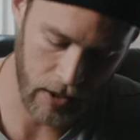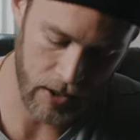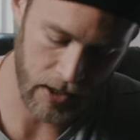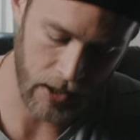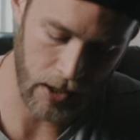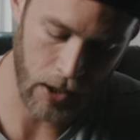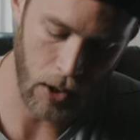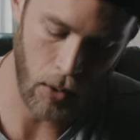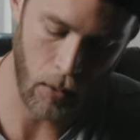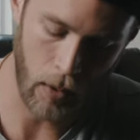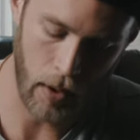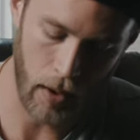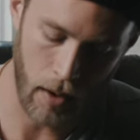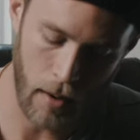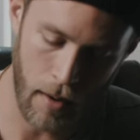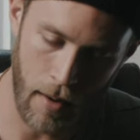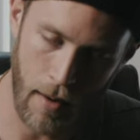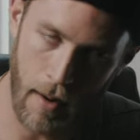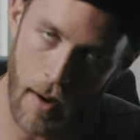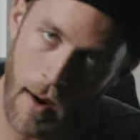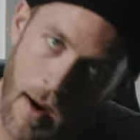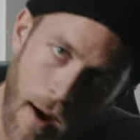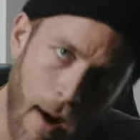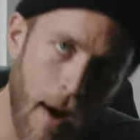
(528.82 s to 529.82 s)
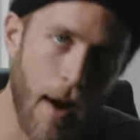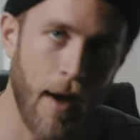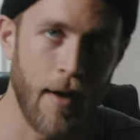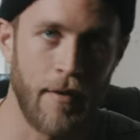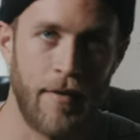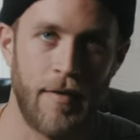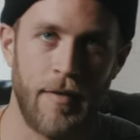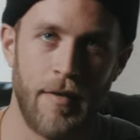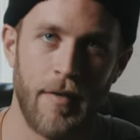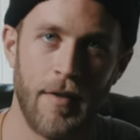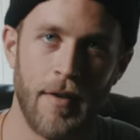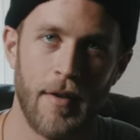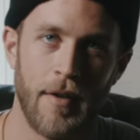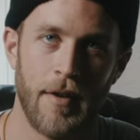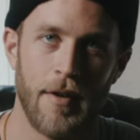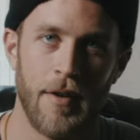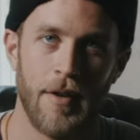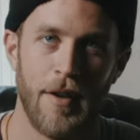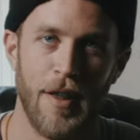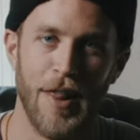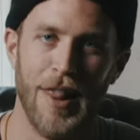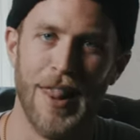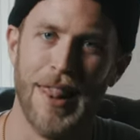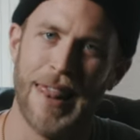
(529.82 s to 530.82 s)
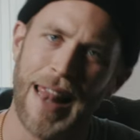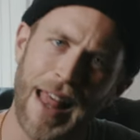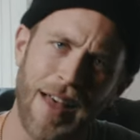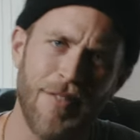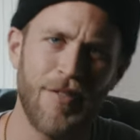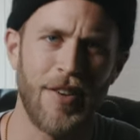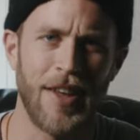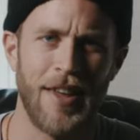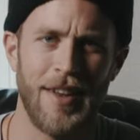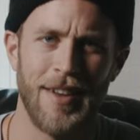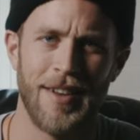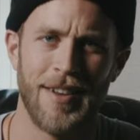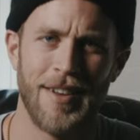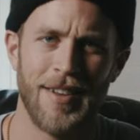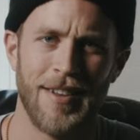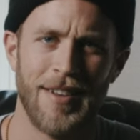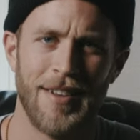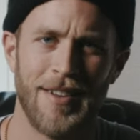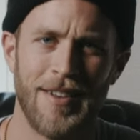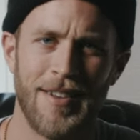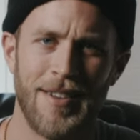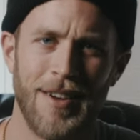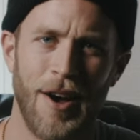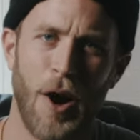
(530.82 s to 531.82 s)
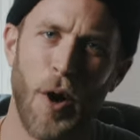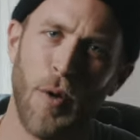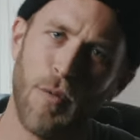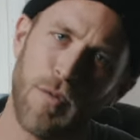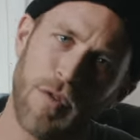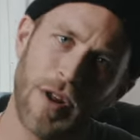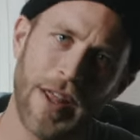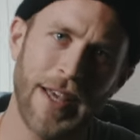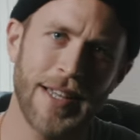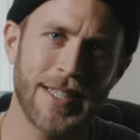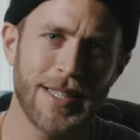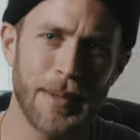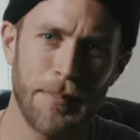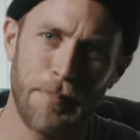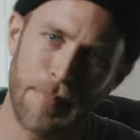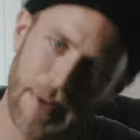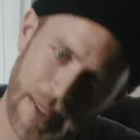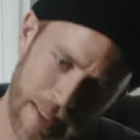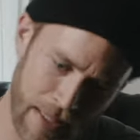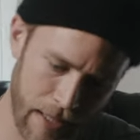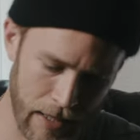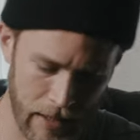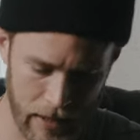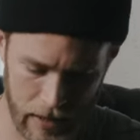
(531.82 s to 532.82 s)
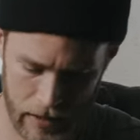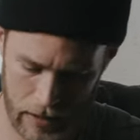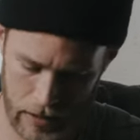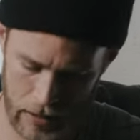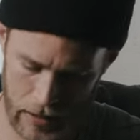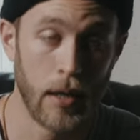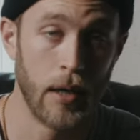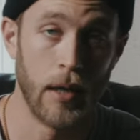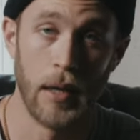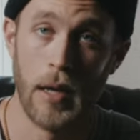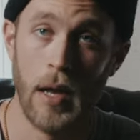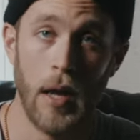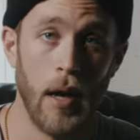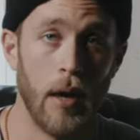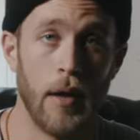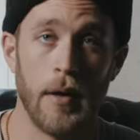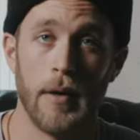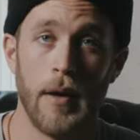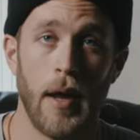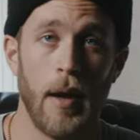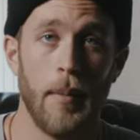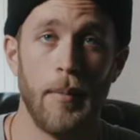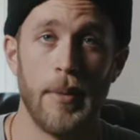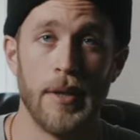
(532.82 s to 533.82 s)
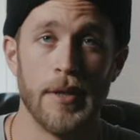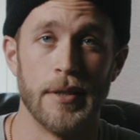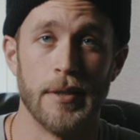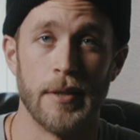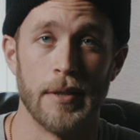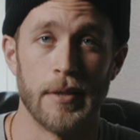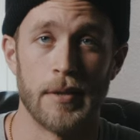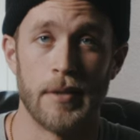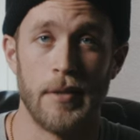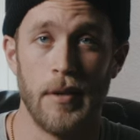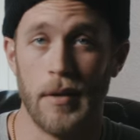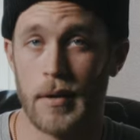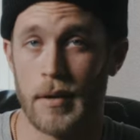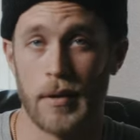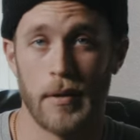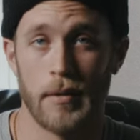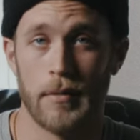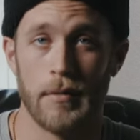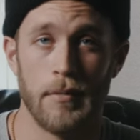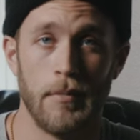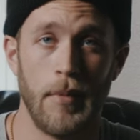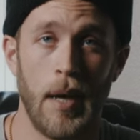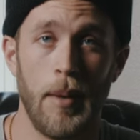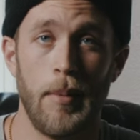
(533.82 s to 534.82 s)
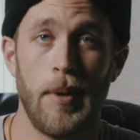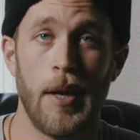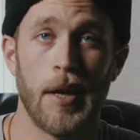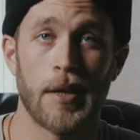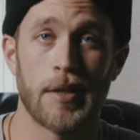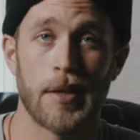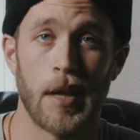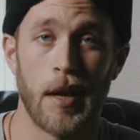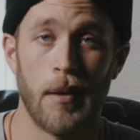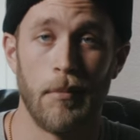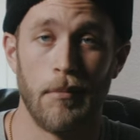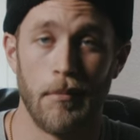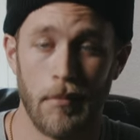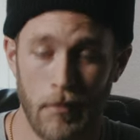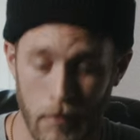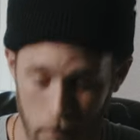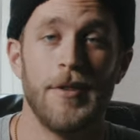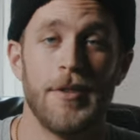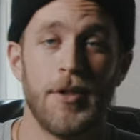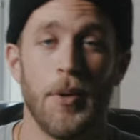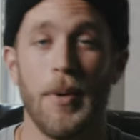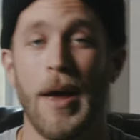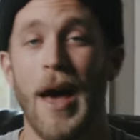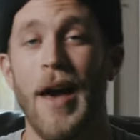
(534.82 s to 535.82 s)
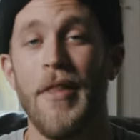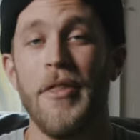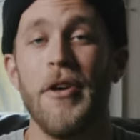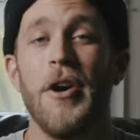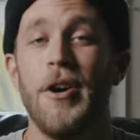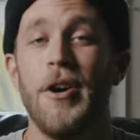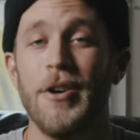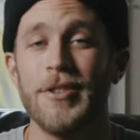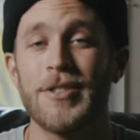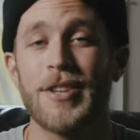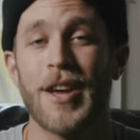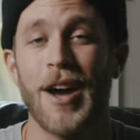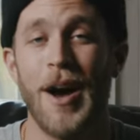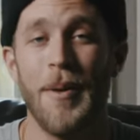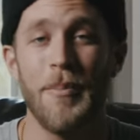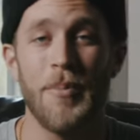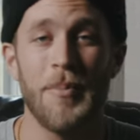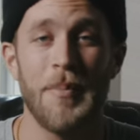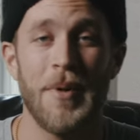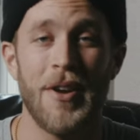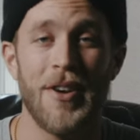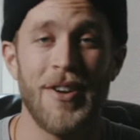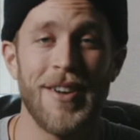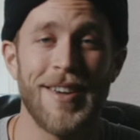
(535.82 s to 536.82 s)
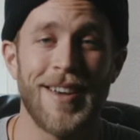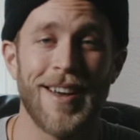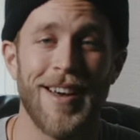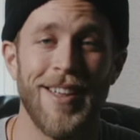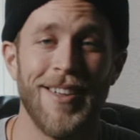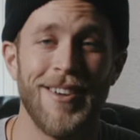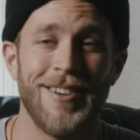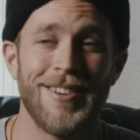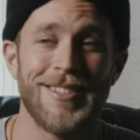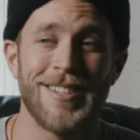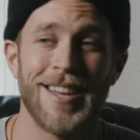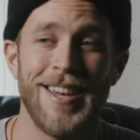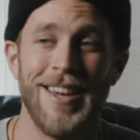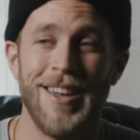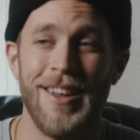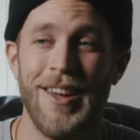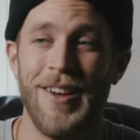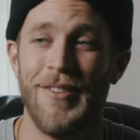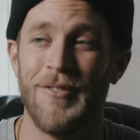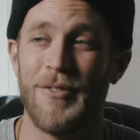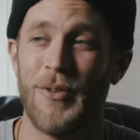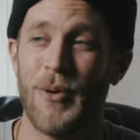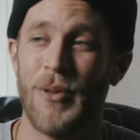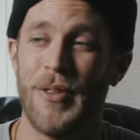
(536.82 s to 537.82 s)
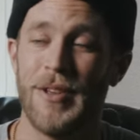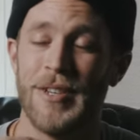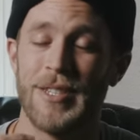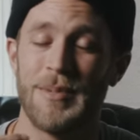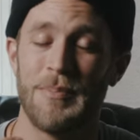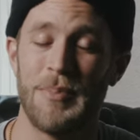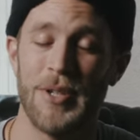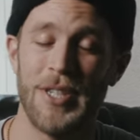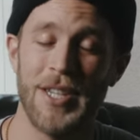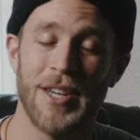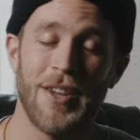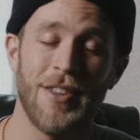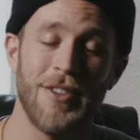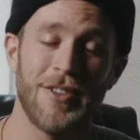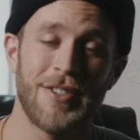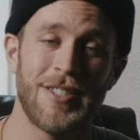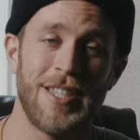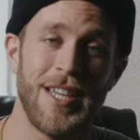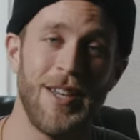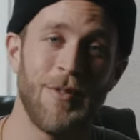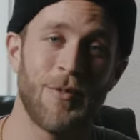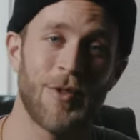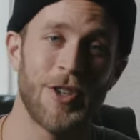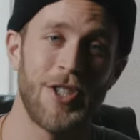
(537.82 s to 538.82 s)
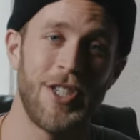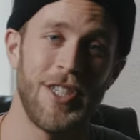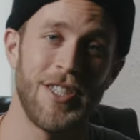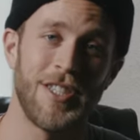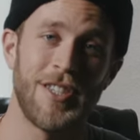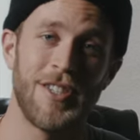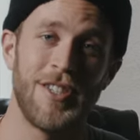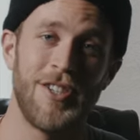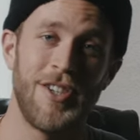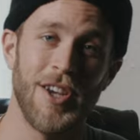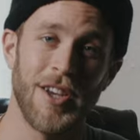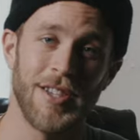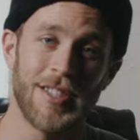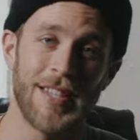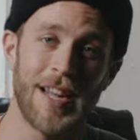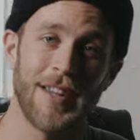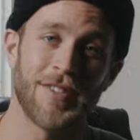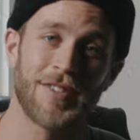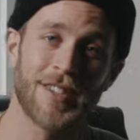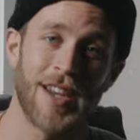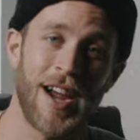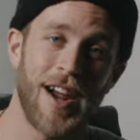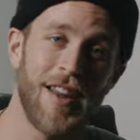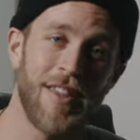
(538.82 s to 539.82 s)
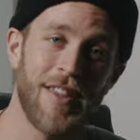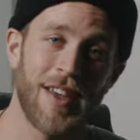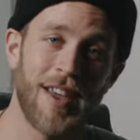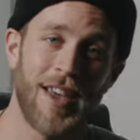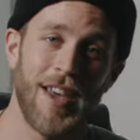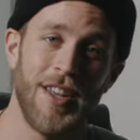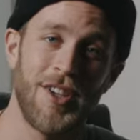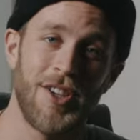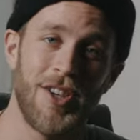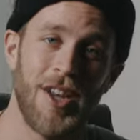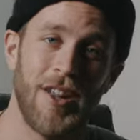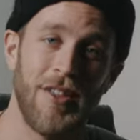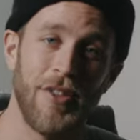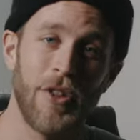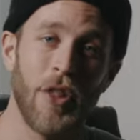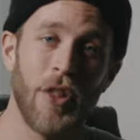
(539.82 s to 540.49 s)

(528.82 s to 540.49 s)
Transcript: is going off. Love it. Hopefully it's a business. No, not business. Okay, maybe next time. So we had those complementary colors and, and for this particular scene where she's just outside of the kitchen in